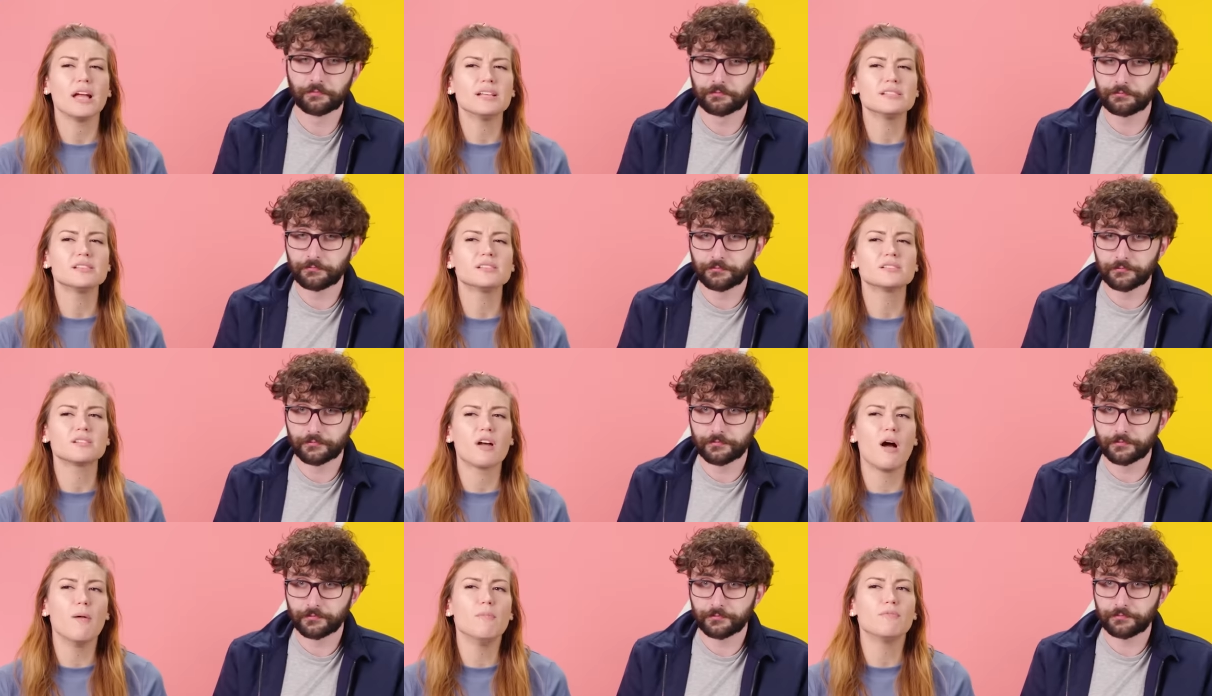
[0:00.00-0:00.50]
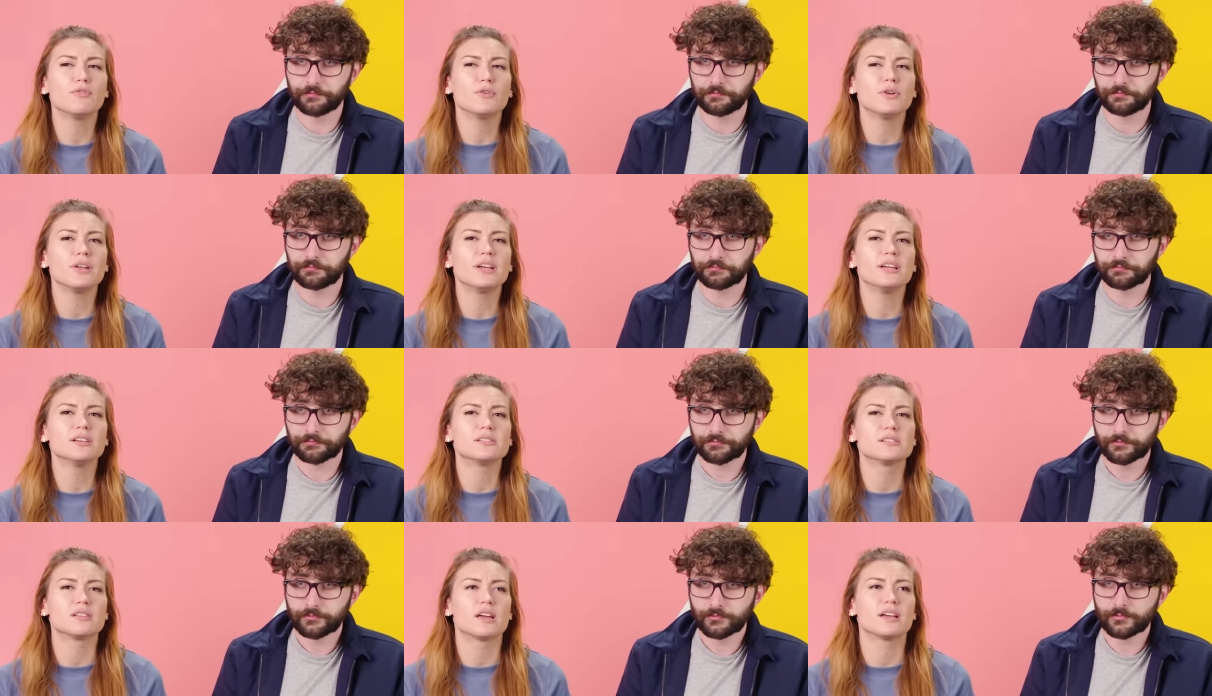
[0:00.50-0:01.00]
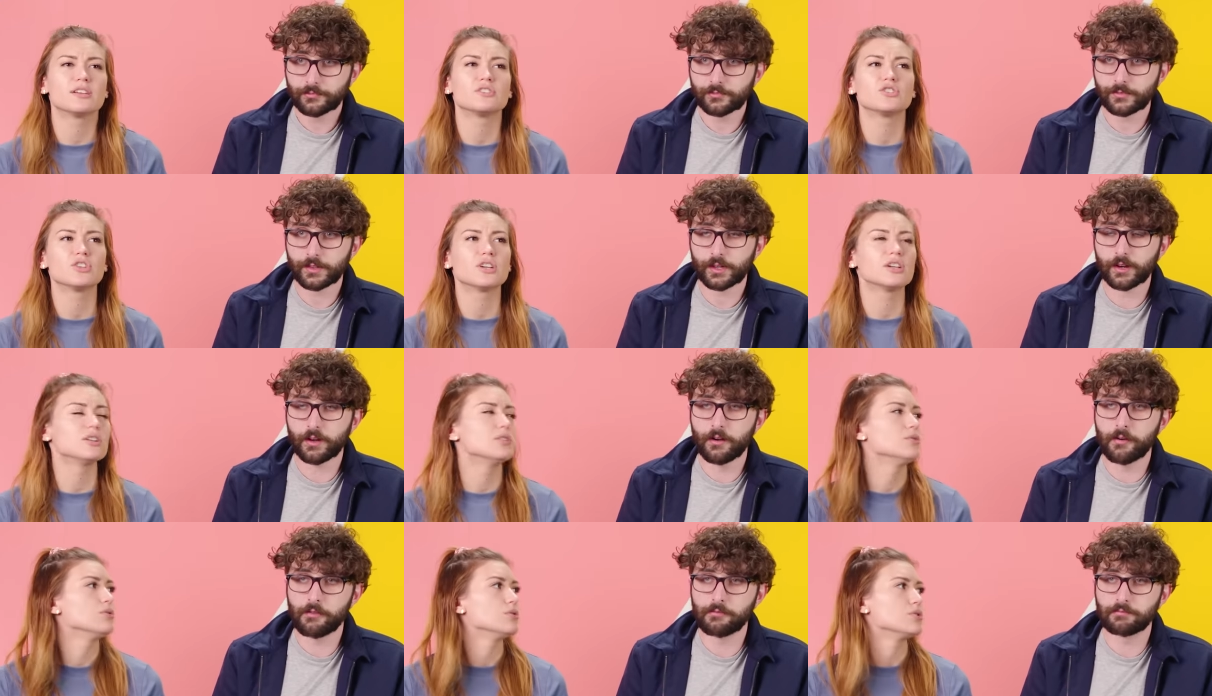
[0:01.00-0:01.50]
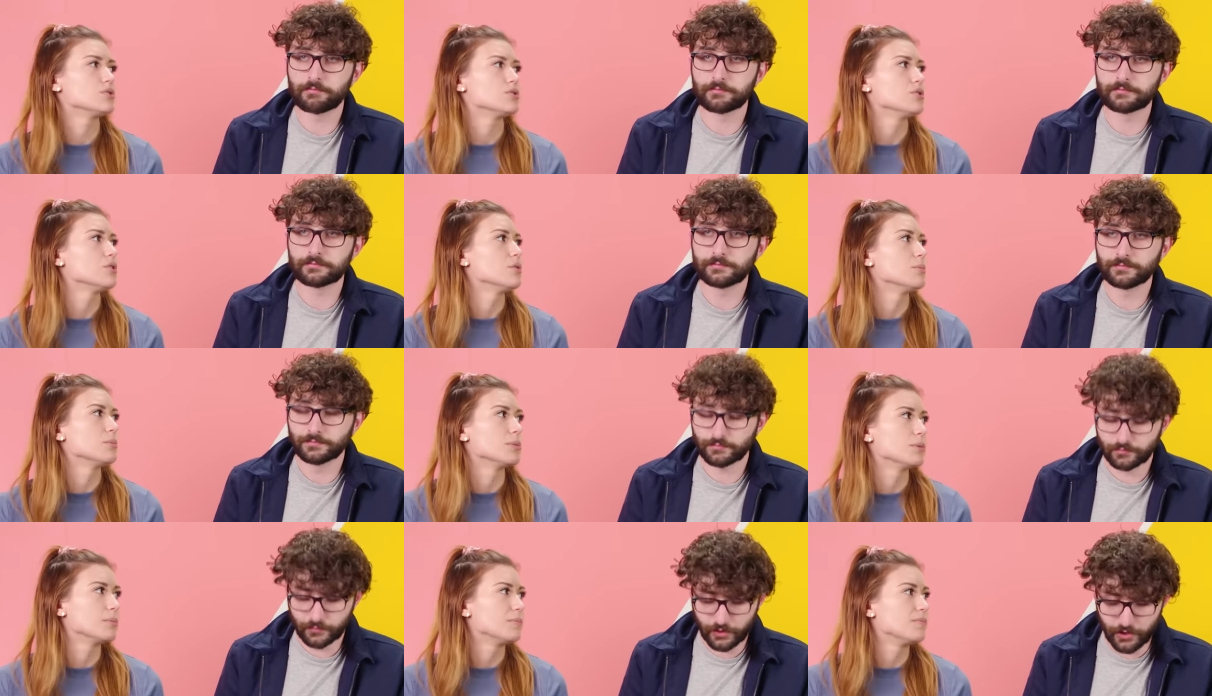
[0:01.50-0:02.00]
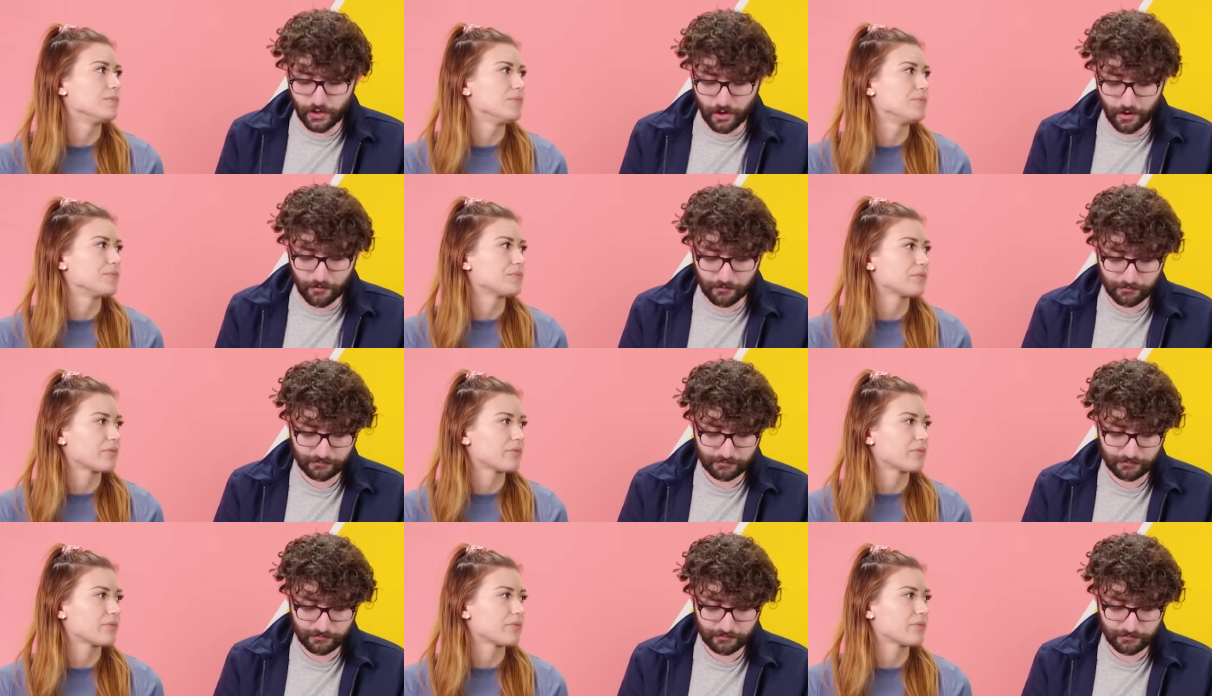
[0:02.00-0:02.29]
Speaker 1: it says comforting is like chicken noodle soup. Yeah.